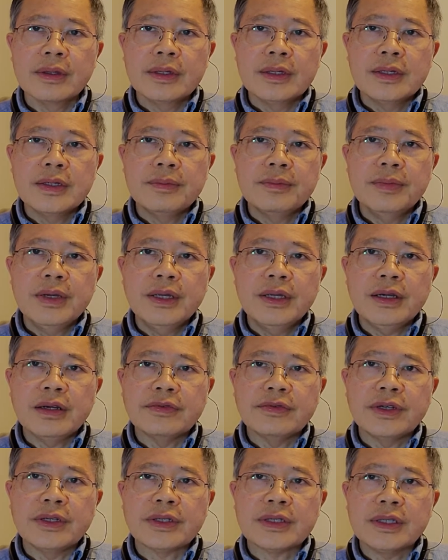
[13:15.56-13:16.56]
Many of
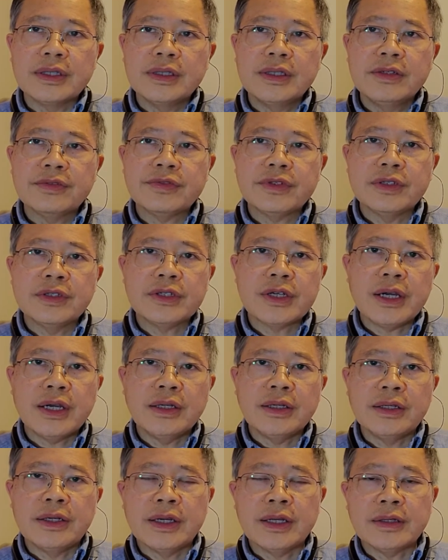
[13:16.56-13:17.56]
us lived in
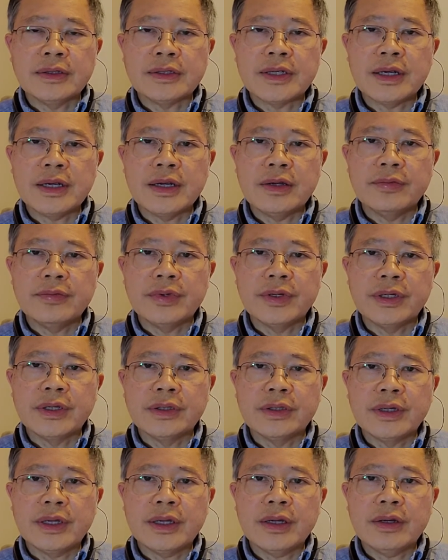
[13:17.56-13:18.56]
China at a time when
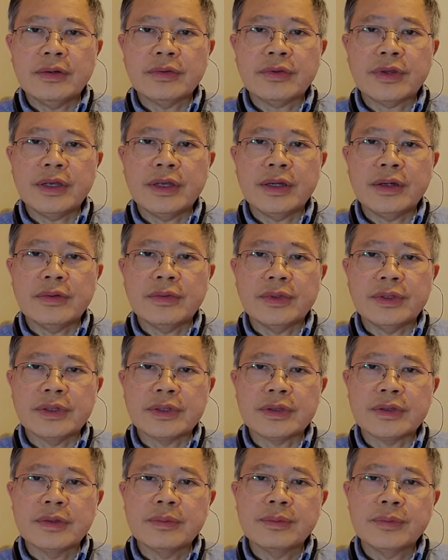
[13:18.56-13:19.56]
the healthcare
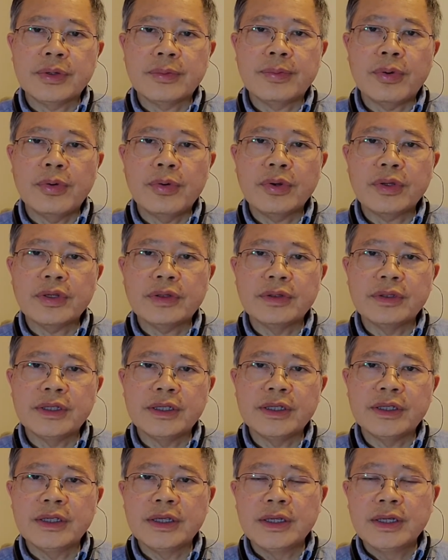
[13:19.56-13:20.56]
was
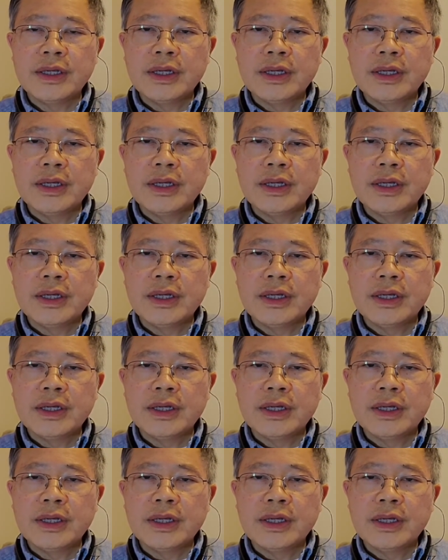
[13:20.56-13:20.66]
purportedly